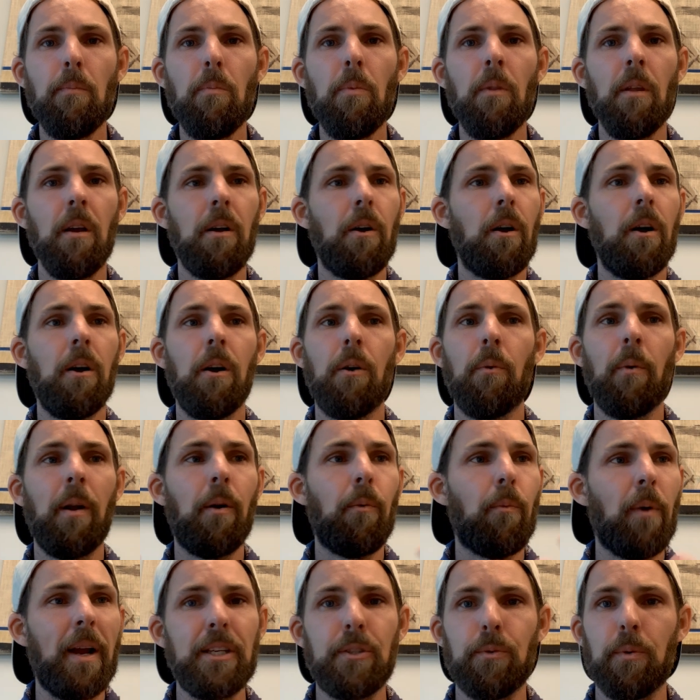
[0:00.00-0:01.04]
around
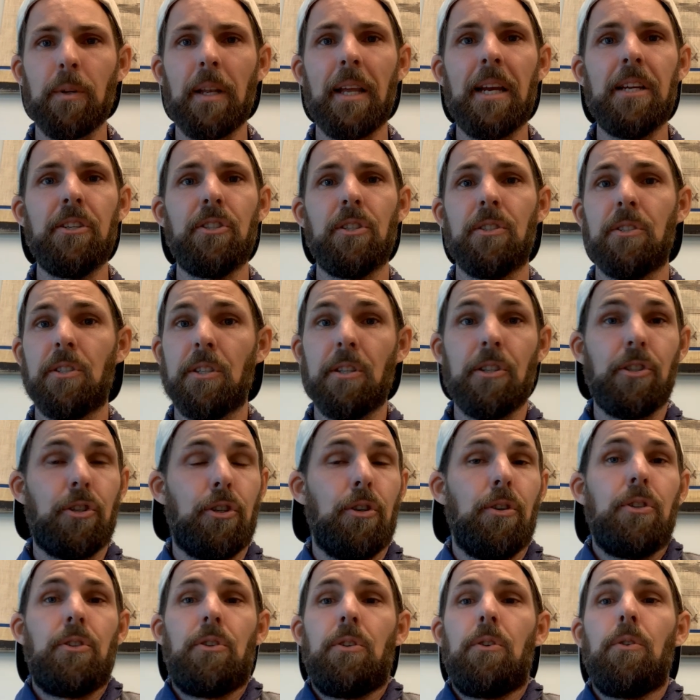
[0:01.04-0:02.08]
race relations in the
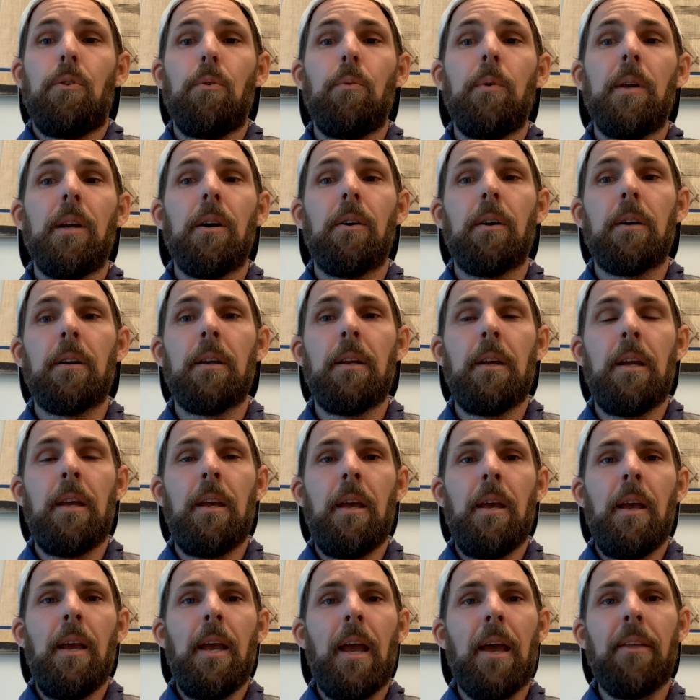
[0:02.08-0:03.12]
church and who we are.
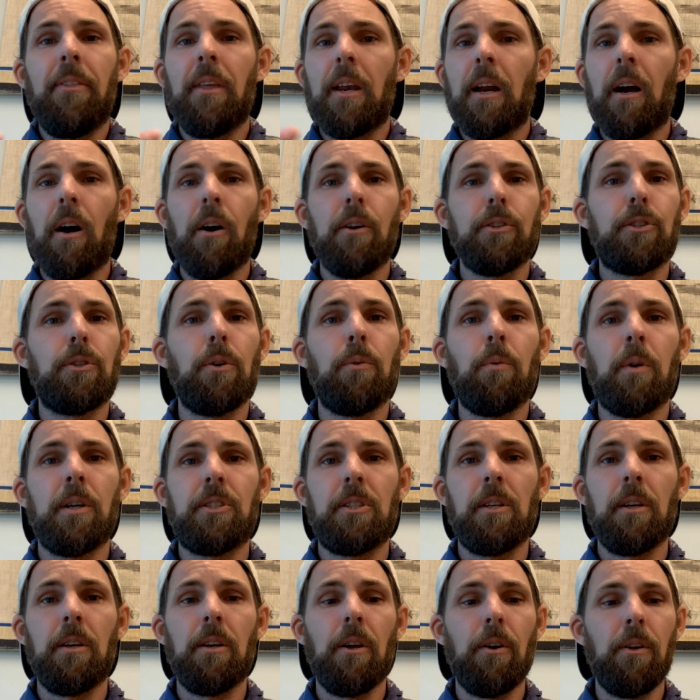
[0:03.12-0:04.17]
And then I also want
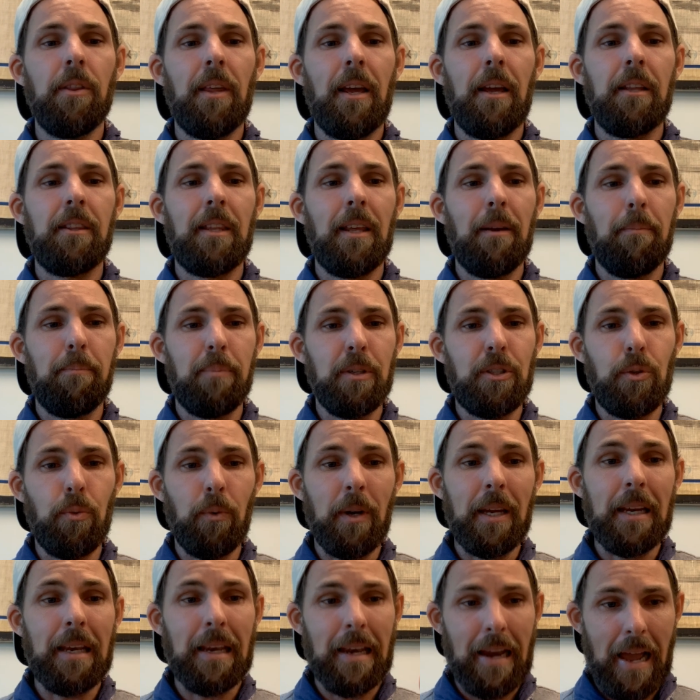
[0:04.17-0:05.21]
you to know that
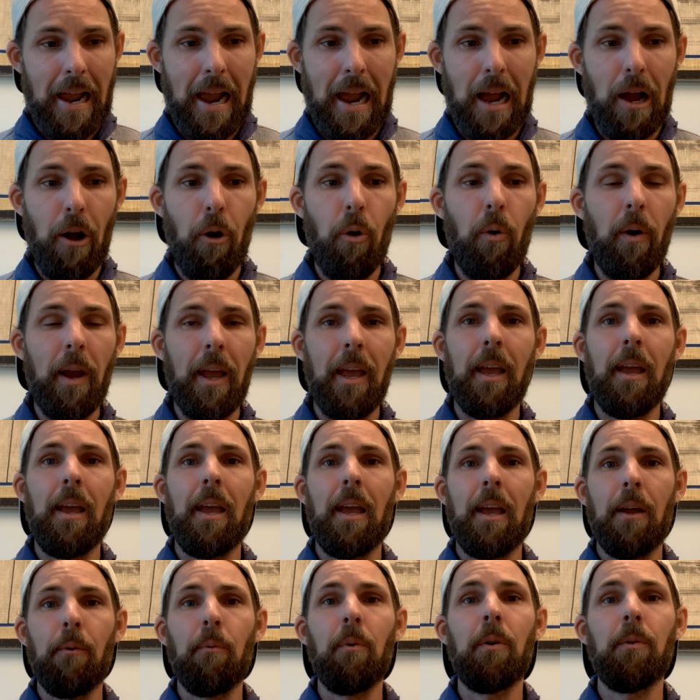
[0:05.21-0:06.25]
between now
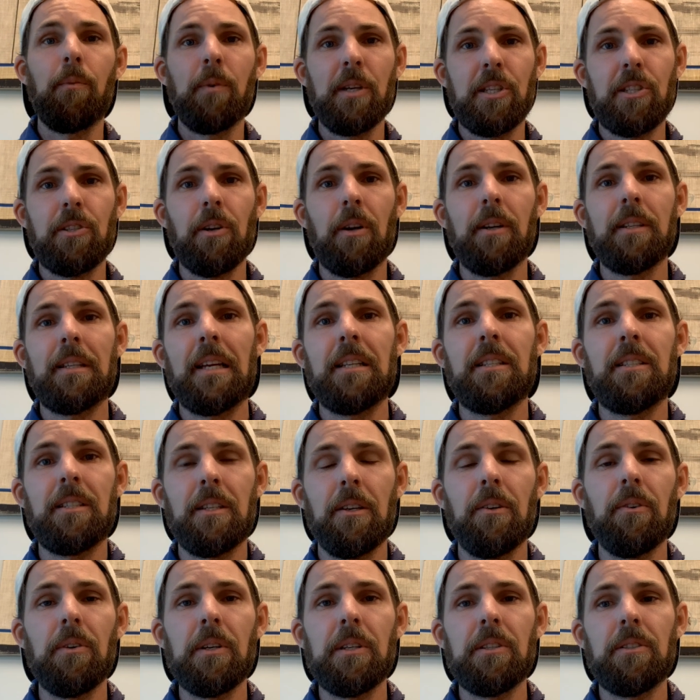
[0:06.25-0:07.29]
and when we start that
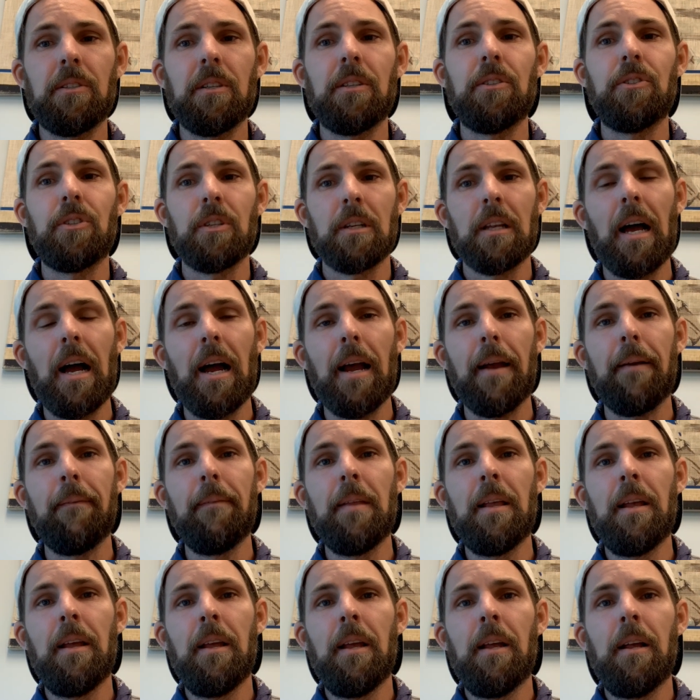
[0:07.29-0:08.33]
series in July,
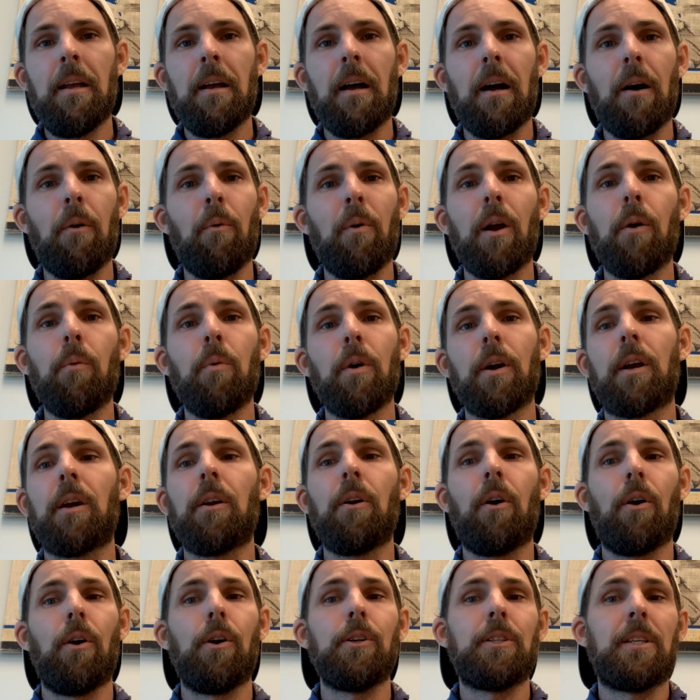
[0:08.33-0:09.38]
we are working
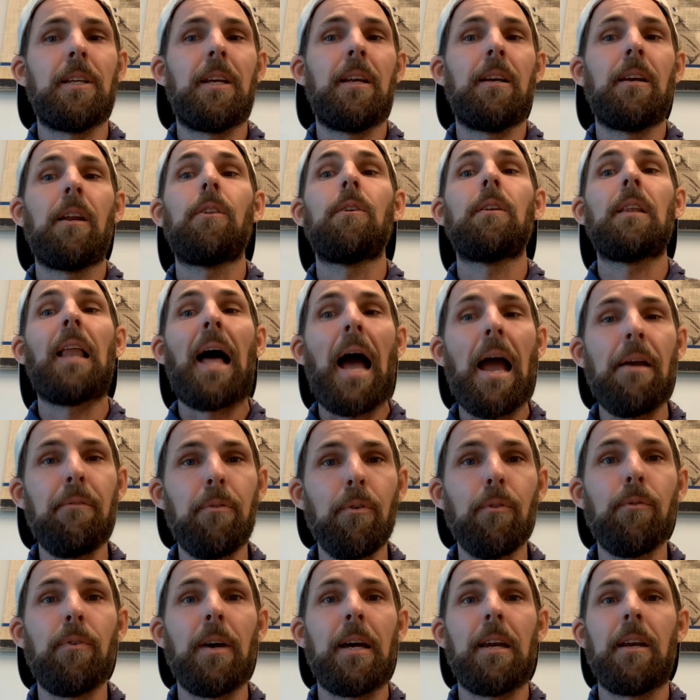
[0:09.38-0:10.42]
hard to get another live
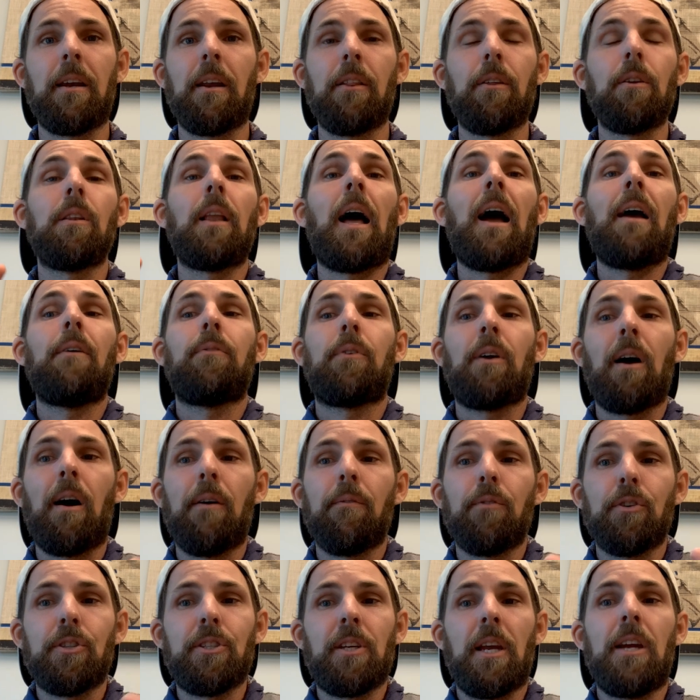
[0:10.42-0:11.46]
event, another live
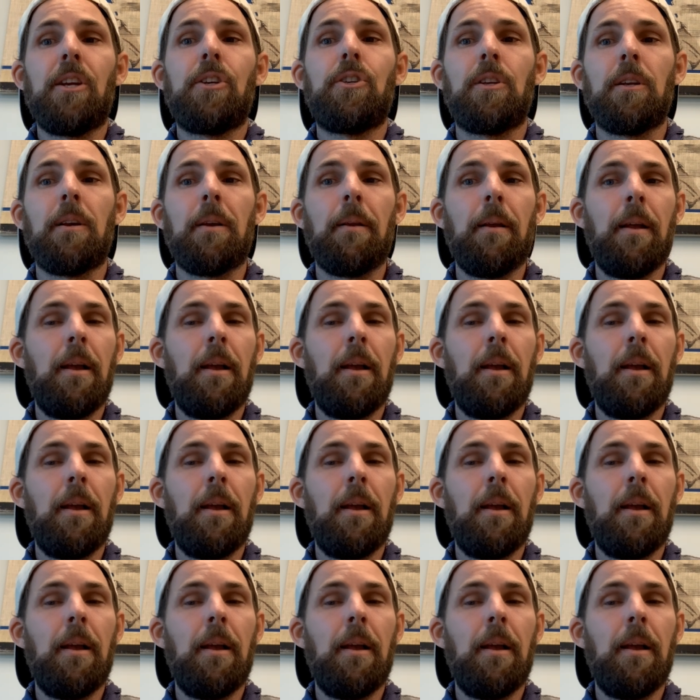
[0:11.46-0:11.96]
conversation